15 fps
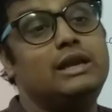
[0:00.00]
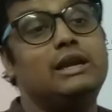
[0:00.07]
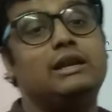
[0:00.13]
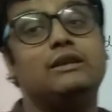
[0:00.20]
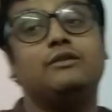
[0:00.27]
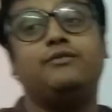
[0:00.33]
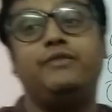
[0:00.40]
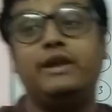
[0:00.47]
It
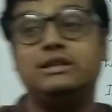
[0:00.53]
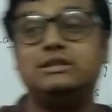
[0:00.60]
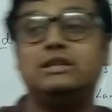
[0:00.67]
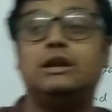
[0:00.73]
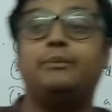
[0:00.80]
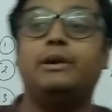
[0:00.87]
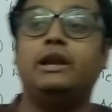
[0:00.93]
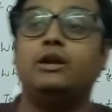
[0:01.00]
is fixed in
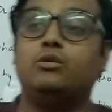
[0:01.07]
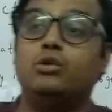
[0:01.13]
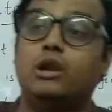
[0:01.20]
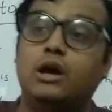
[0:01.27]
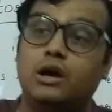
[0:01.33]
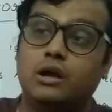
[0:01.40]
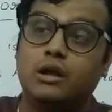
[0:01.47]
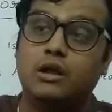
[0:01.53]
a
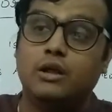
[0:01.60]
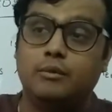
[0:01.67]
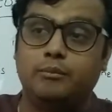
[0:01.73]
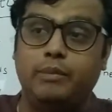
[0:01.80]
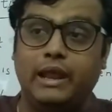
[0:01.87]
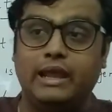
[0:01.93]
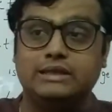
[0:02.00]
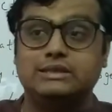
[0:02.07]
particular
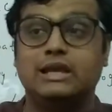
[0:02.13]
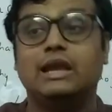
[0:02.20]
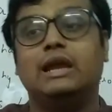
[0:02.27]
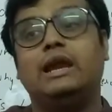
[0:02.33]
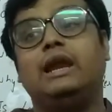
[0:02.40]
place.